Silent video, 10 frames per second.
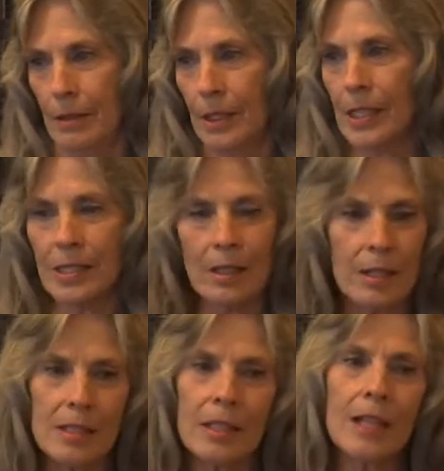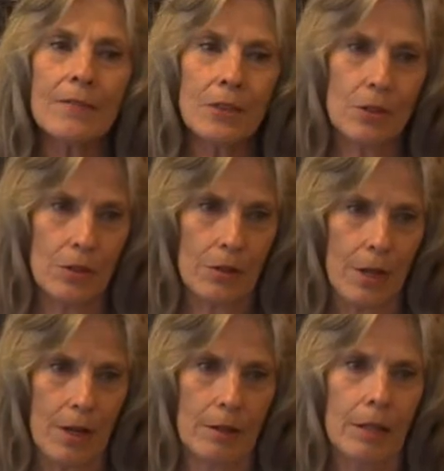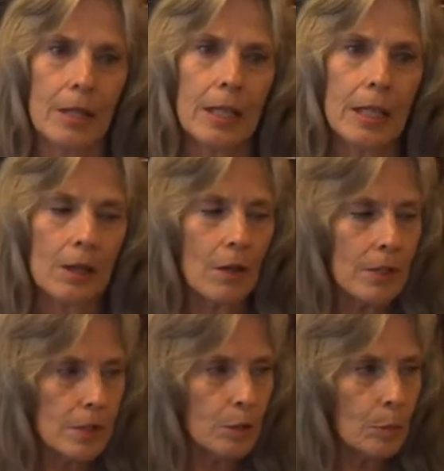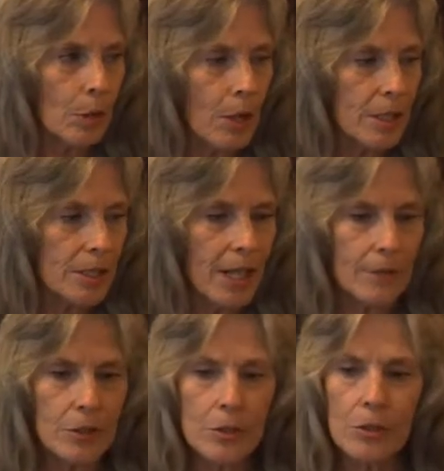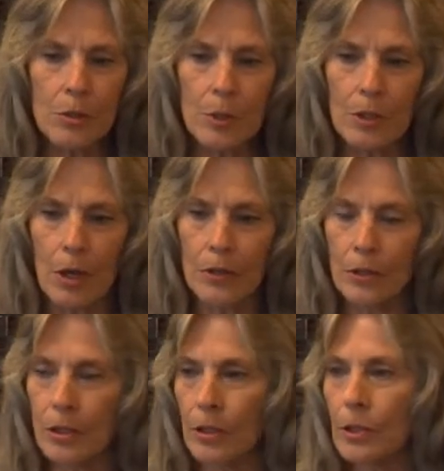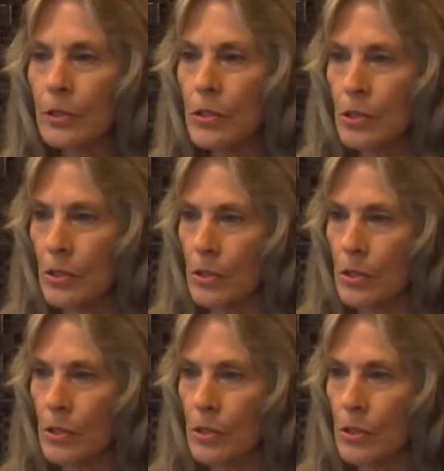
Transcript: It's not safe to do that. And all these little blocks have to do with all your conclusions,